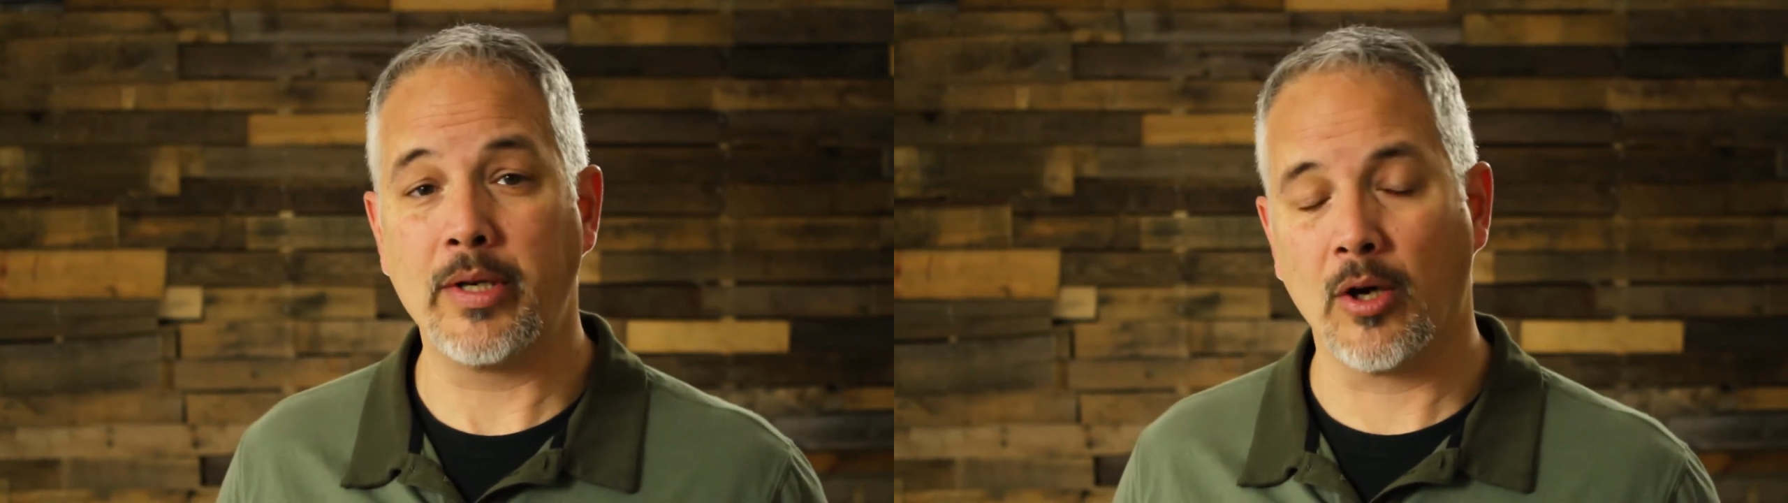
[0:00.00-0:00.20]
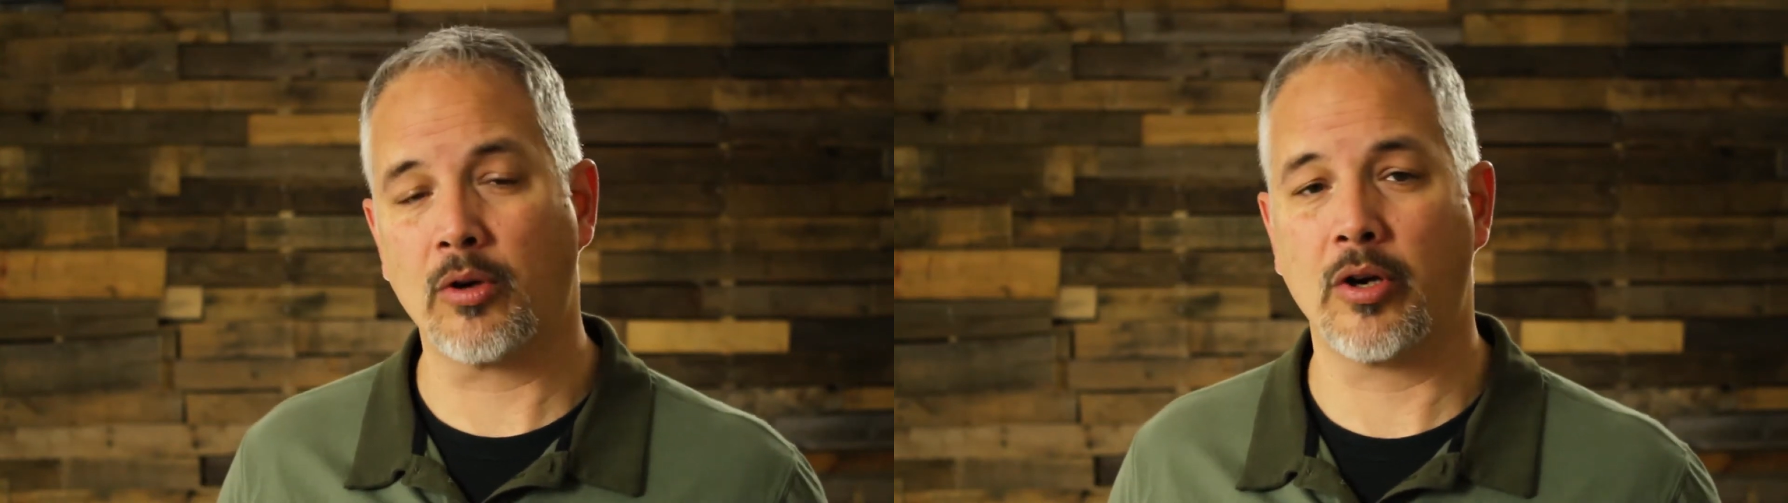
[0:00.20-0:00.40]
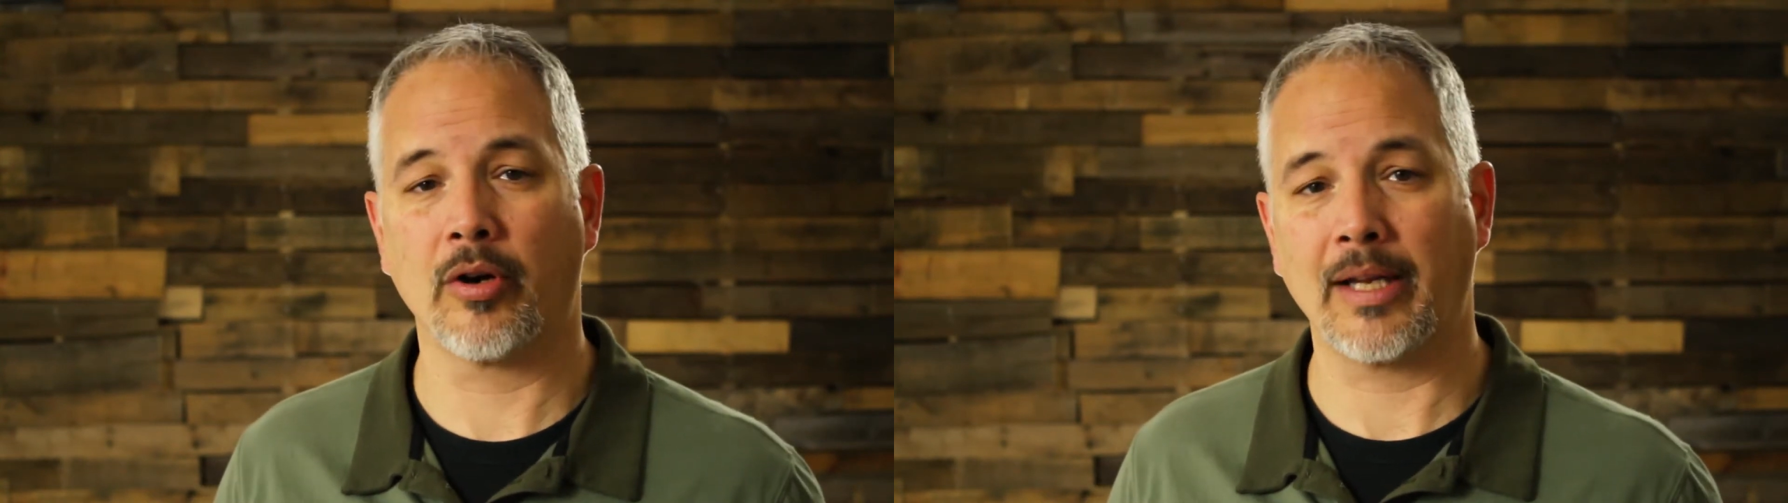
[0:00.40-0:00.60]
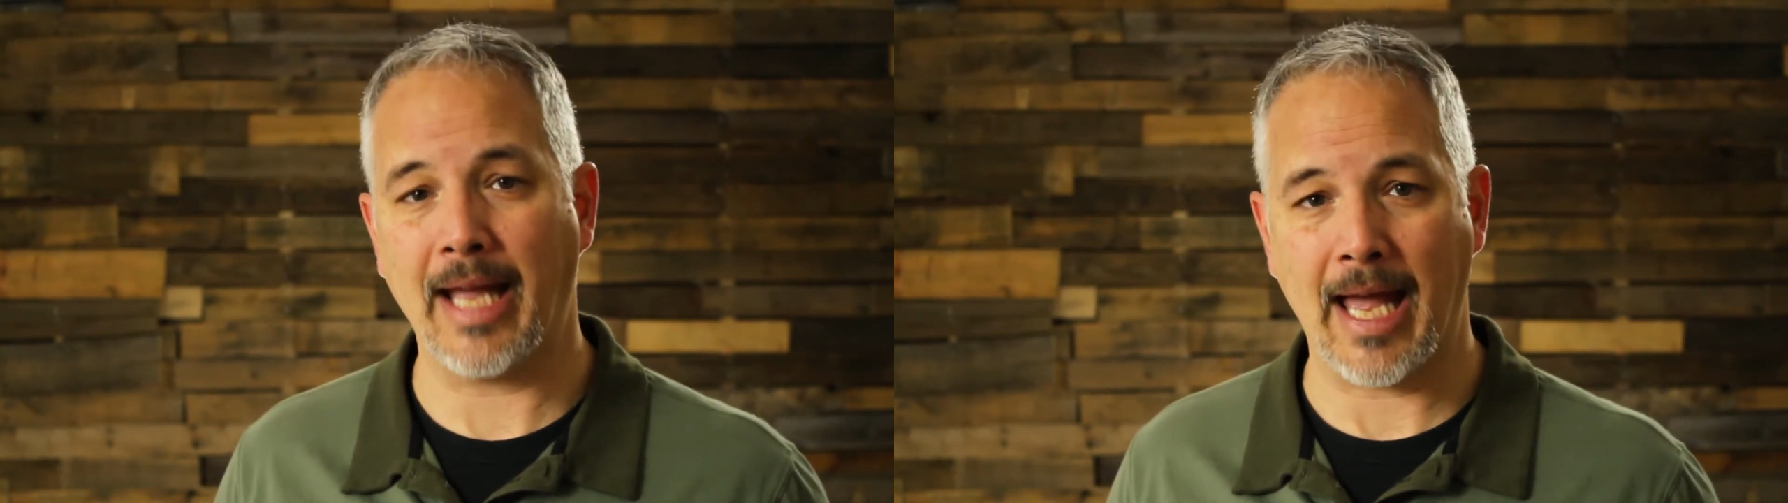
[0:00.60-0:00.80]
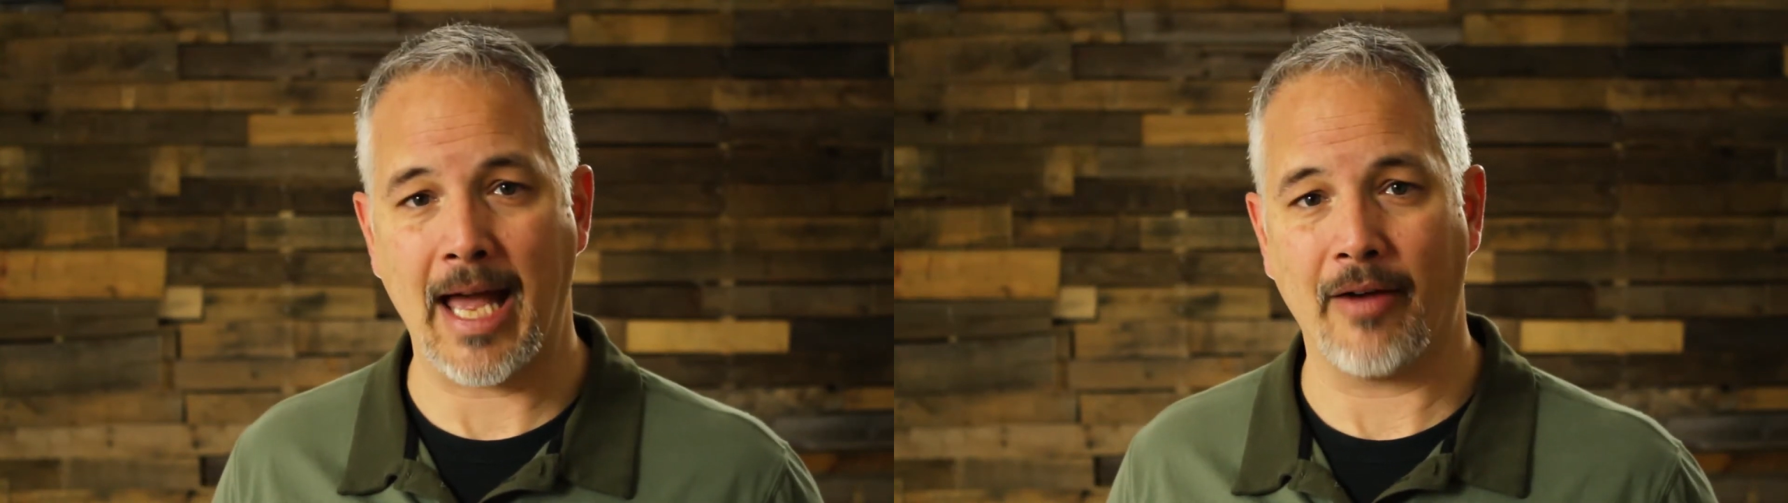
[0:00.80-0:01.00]
don't currently
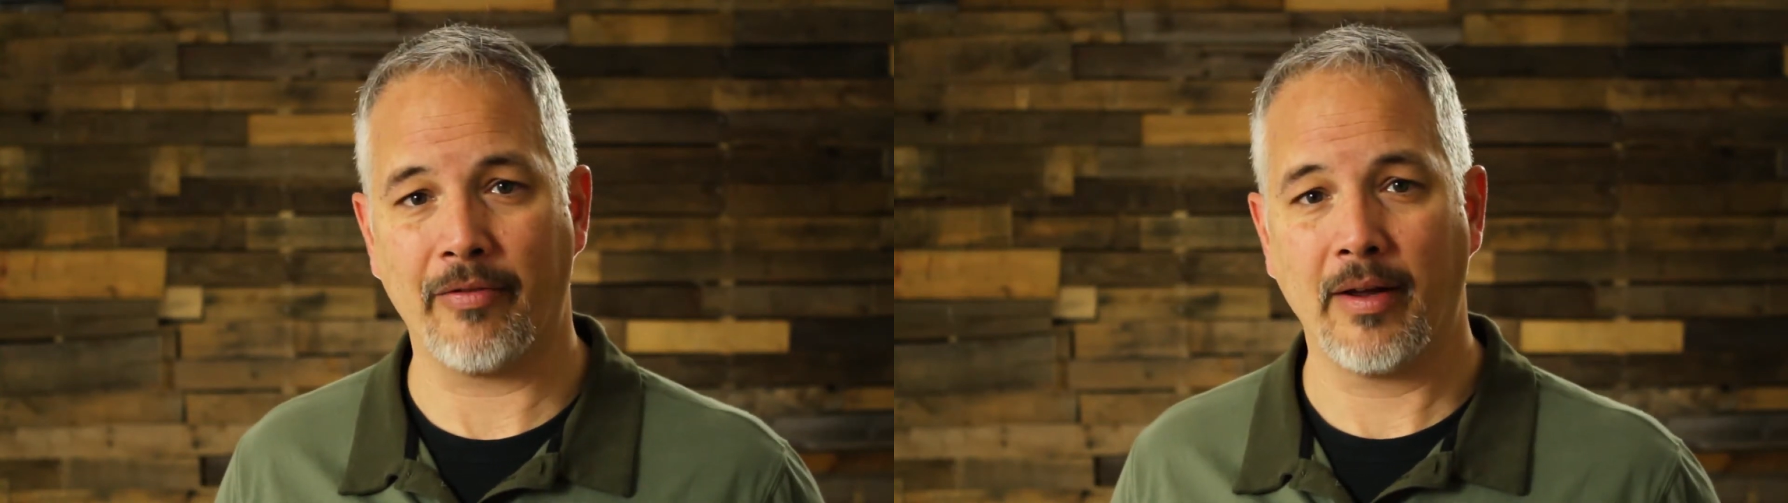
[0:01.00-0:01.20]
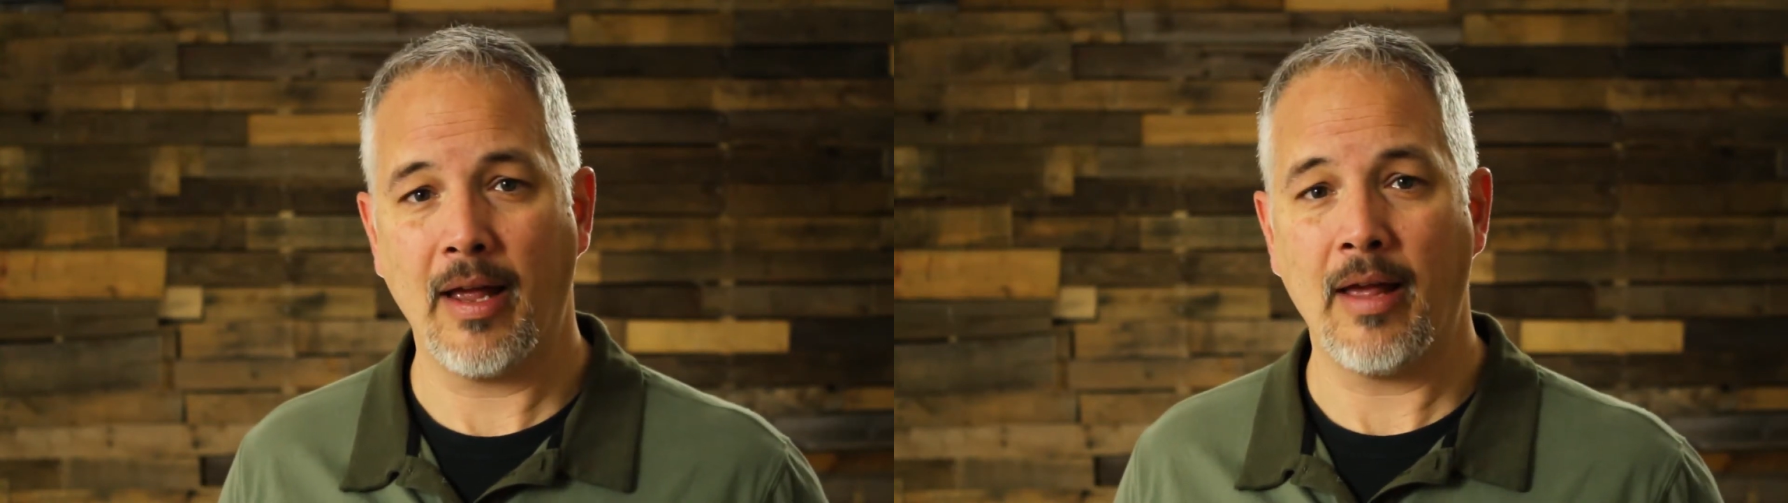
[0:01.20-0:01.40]
have.